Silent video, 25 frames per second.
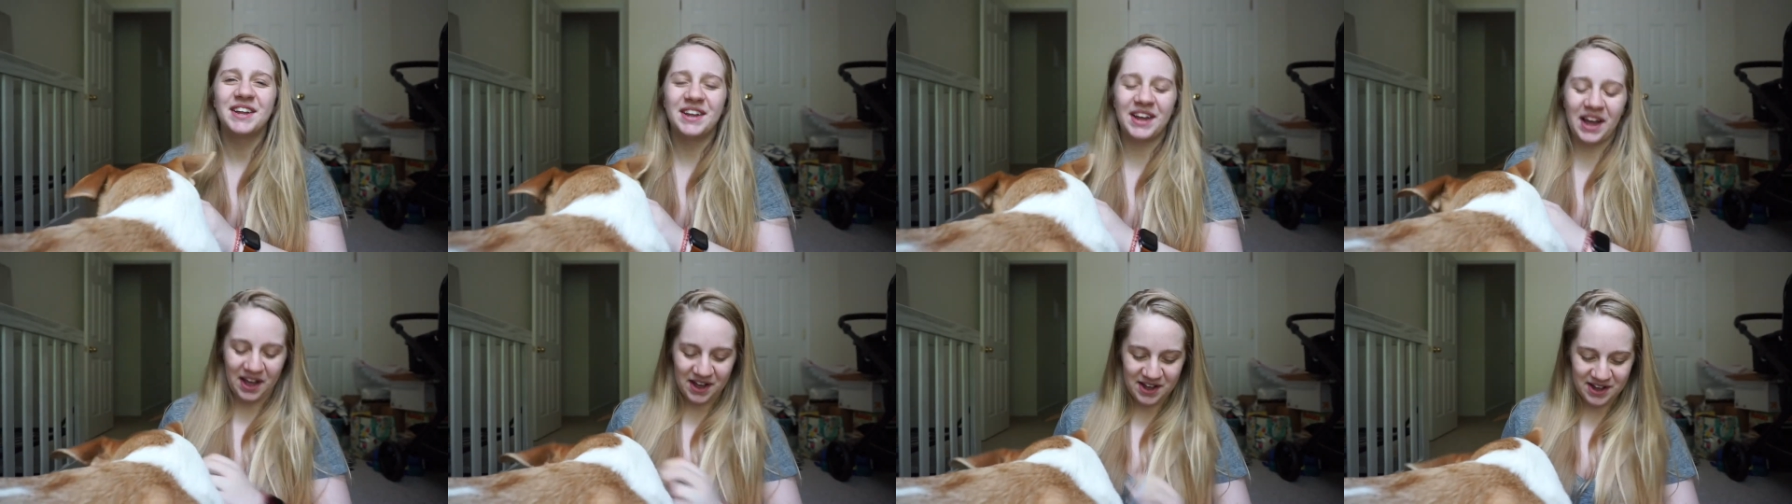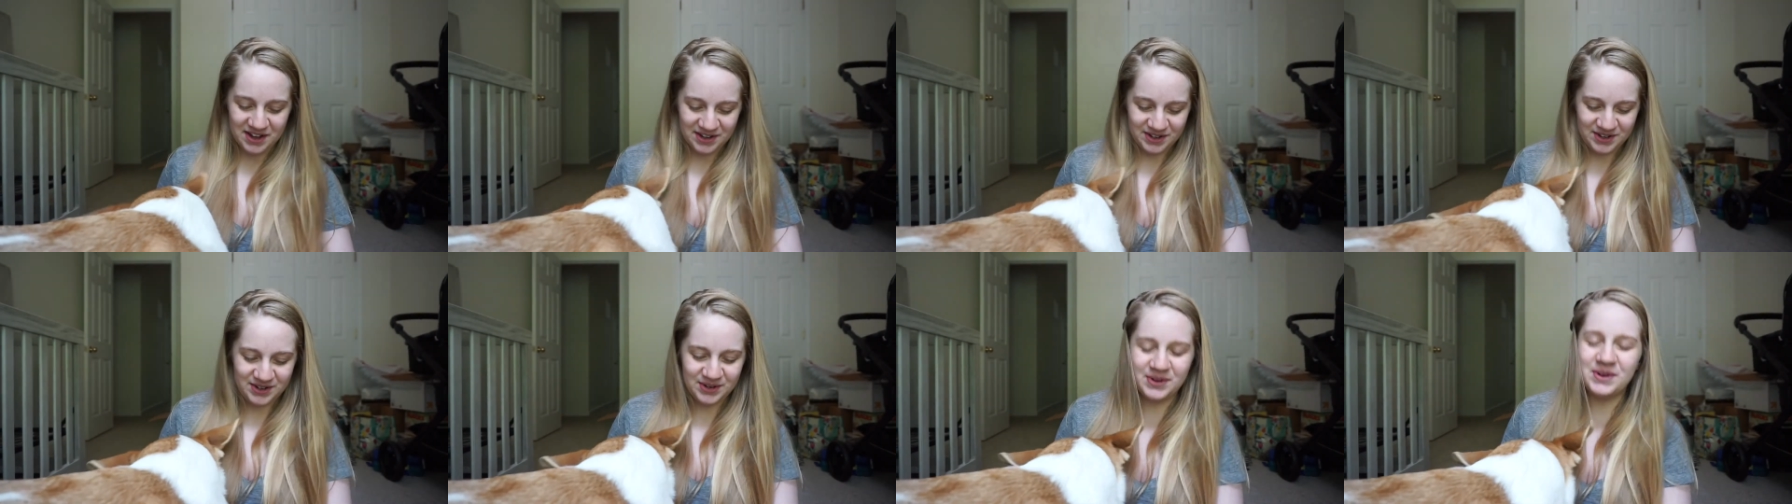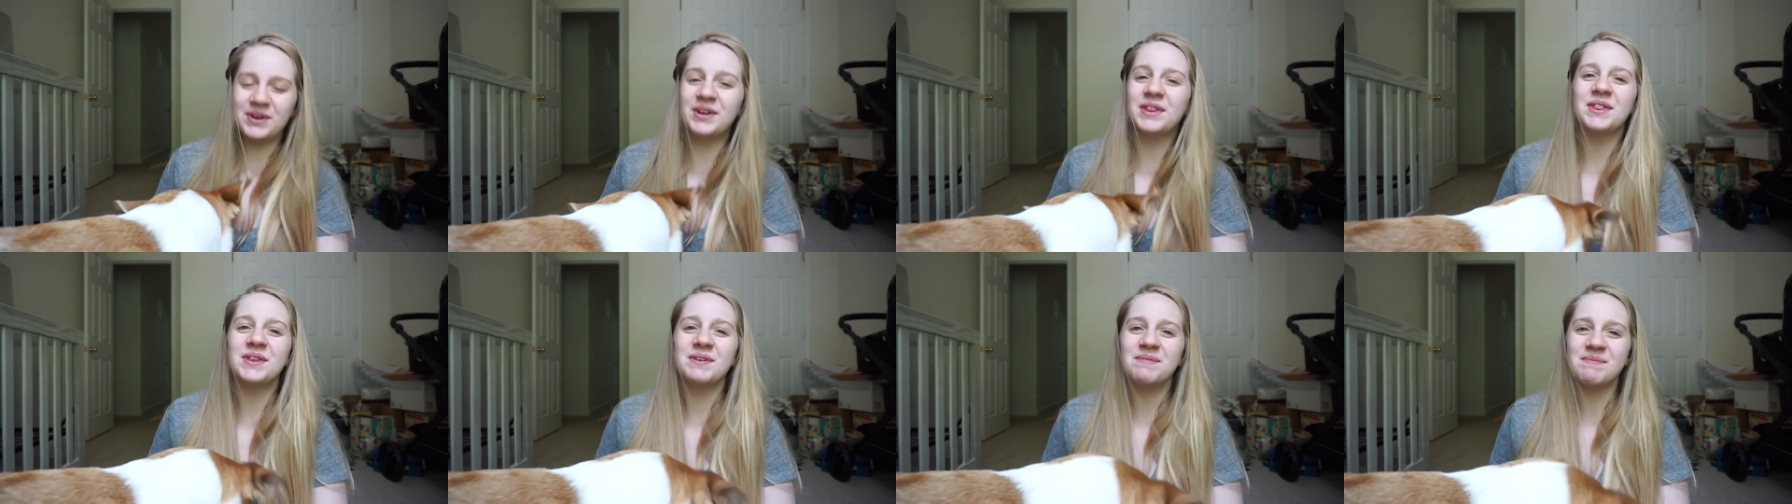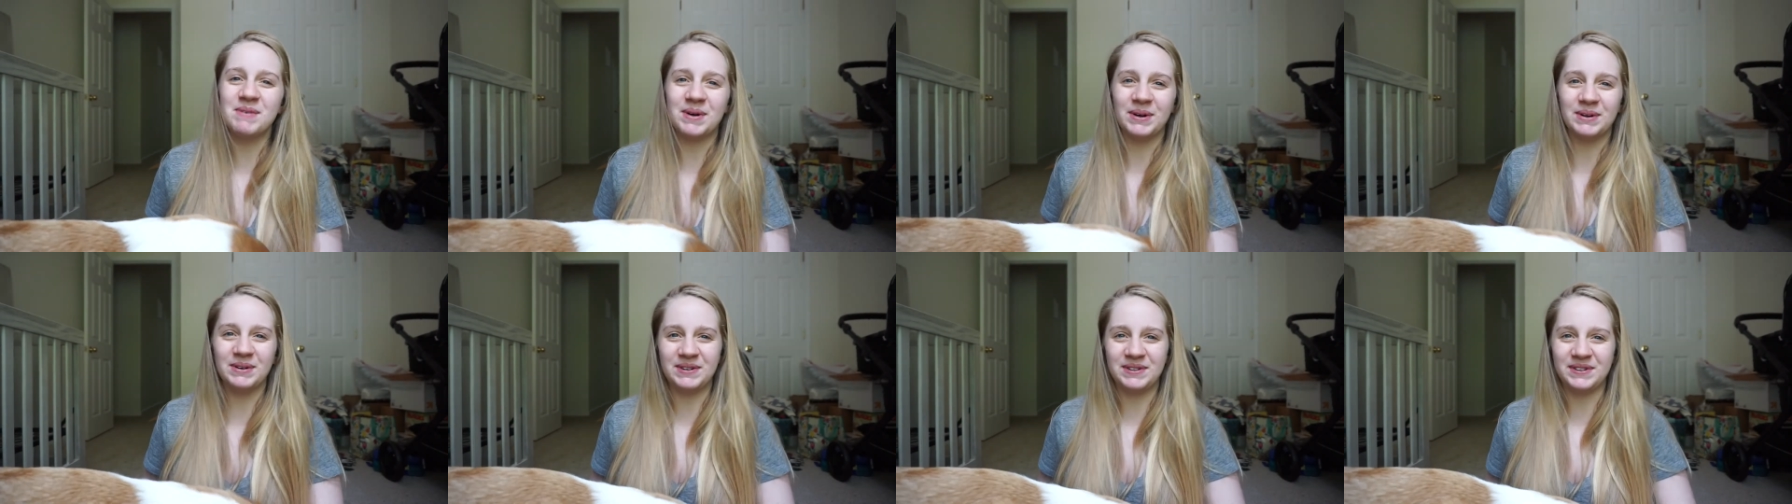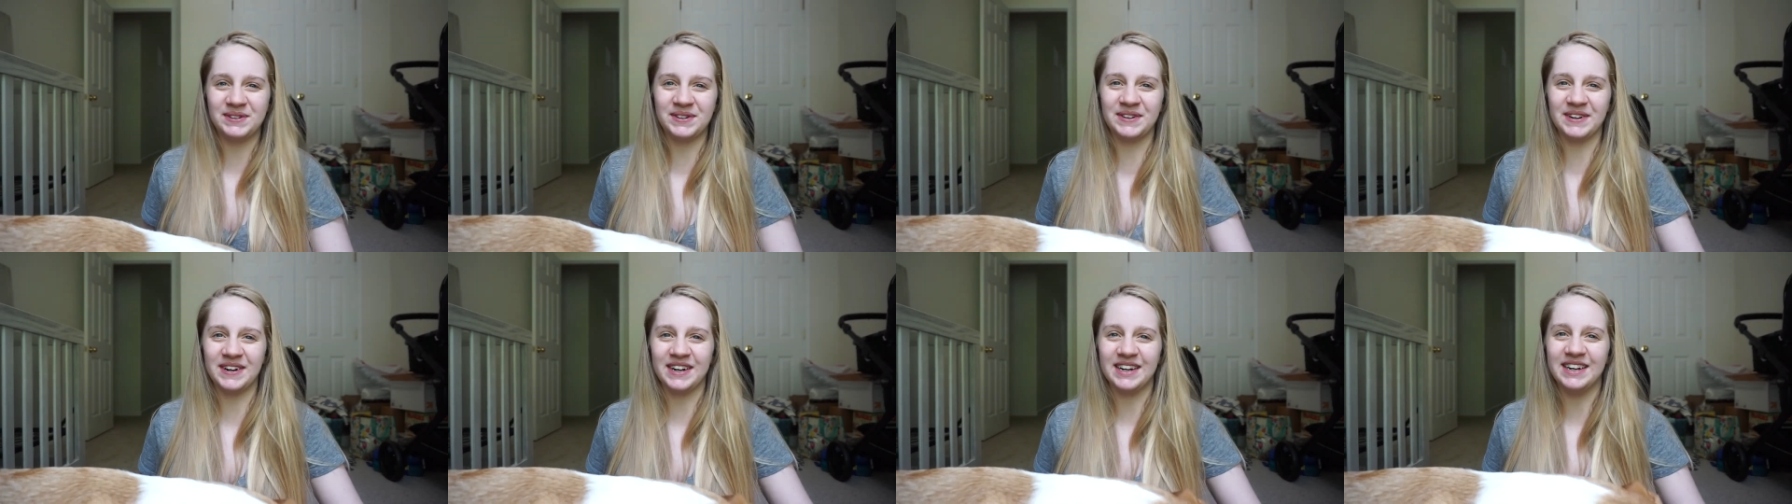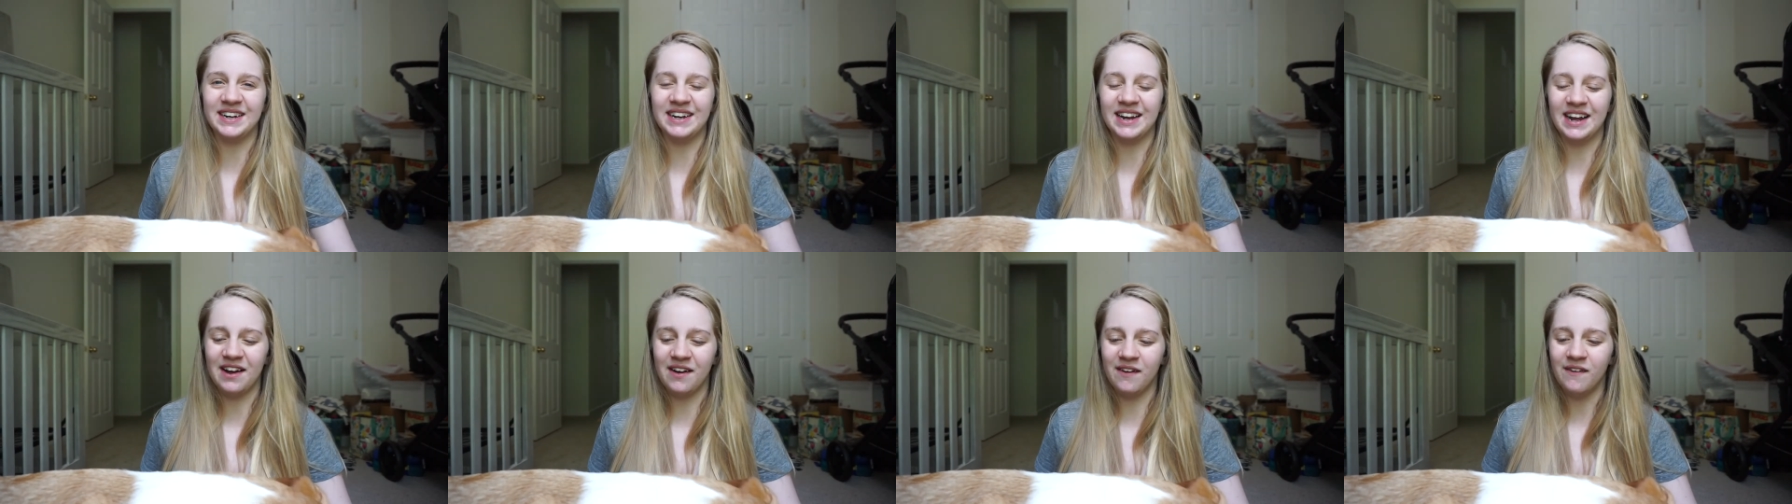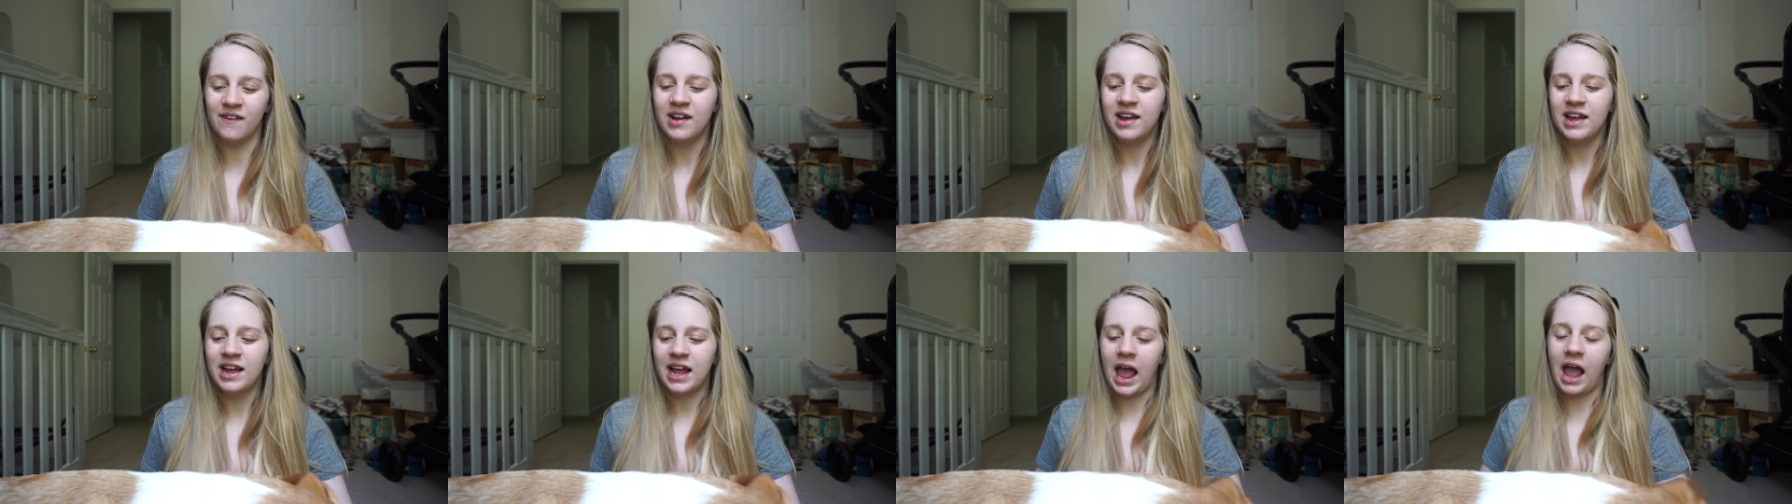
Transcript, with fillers: uh, doing the most right now.